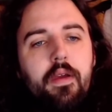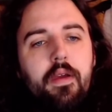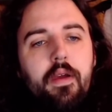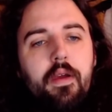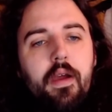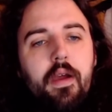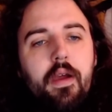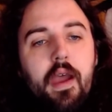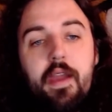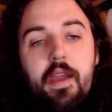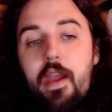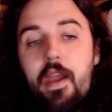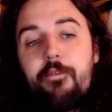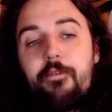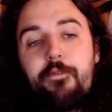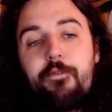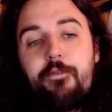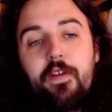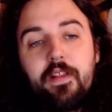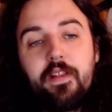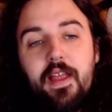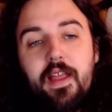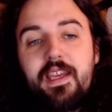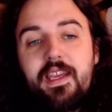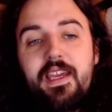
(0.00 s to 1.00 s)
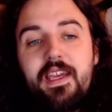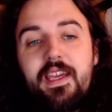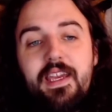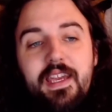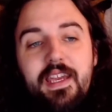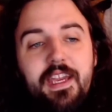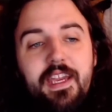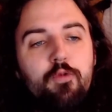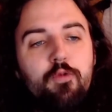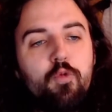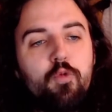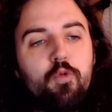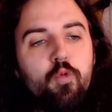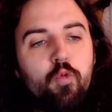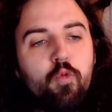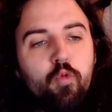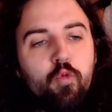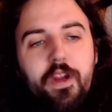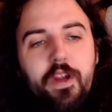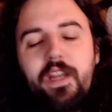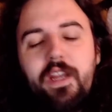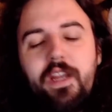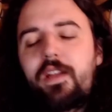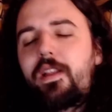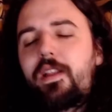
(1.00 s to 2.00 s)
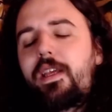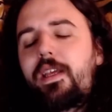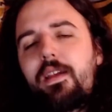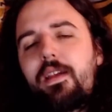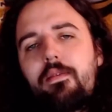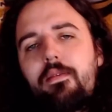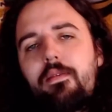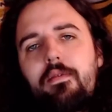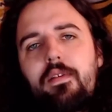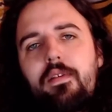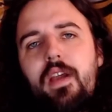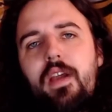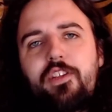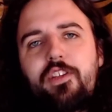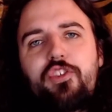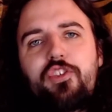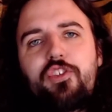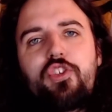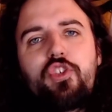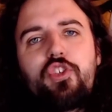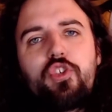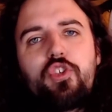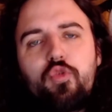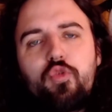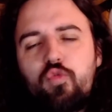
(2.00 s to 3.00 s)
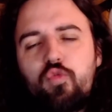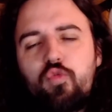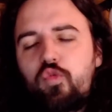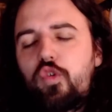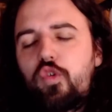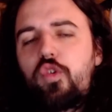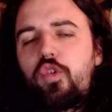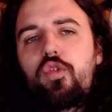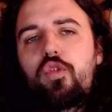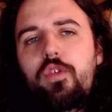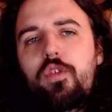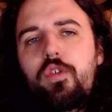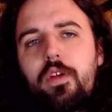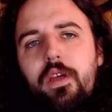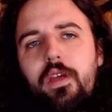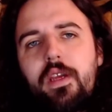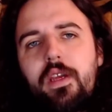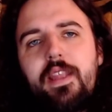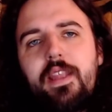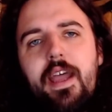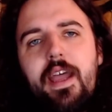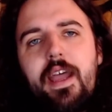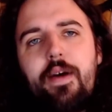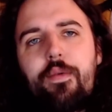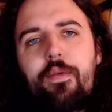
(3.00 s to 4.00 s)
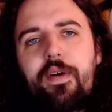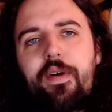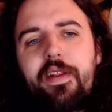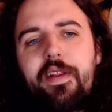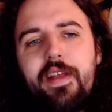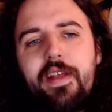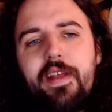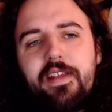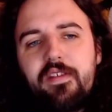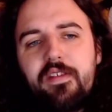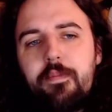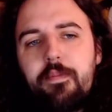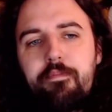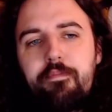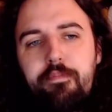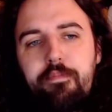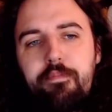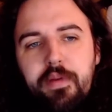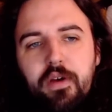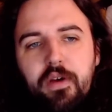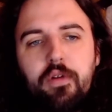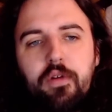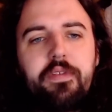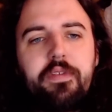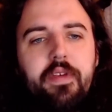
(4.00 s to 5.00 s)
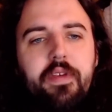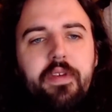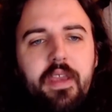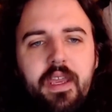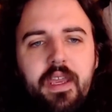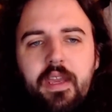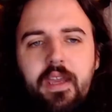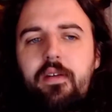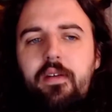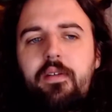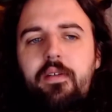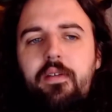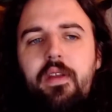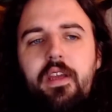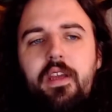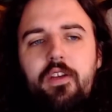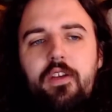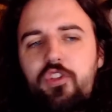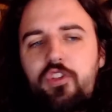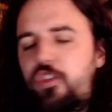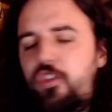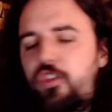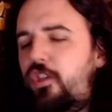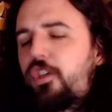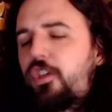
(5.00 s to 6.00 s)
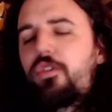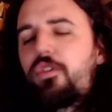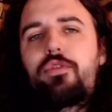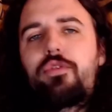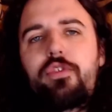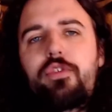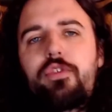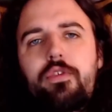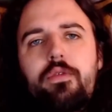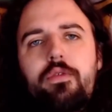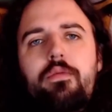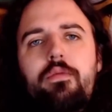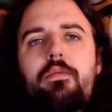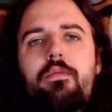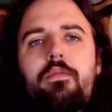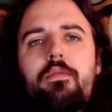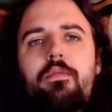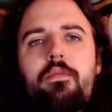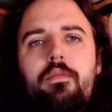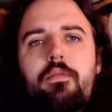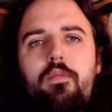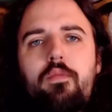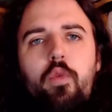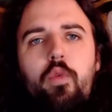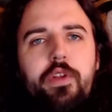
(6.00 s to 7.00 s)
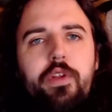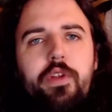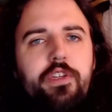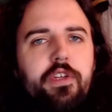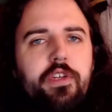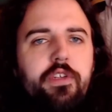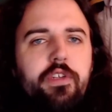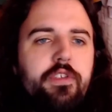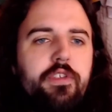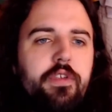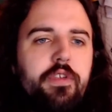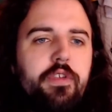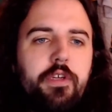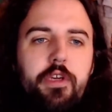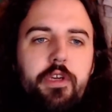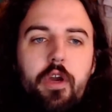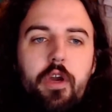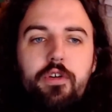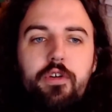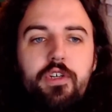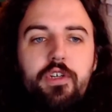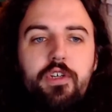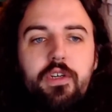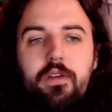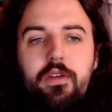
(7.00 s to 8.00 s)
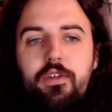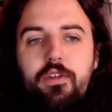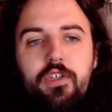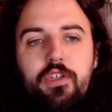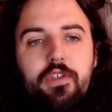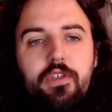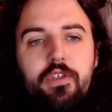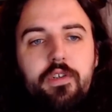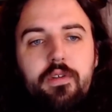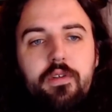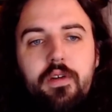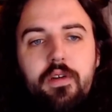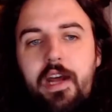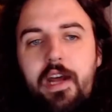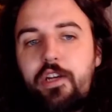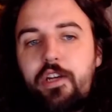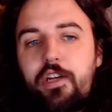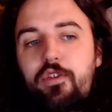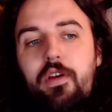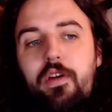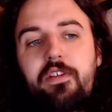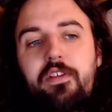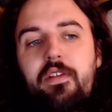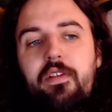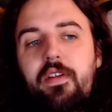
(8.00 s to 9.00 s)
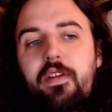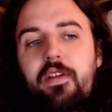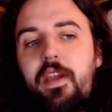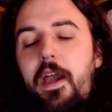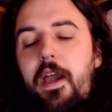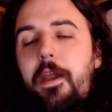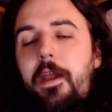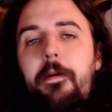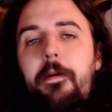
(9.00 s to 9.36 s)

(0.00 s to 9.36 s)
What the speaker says: I feel like he really got screwed in that one and has a built-in excuse, which is the coaching just not trusting the guy.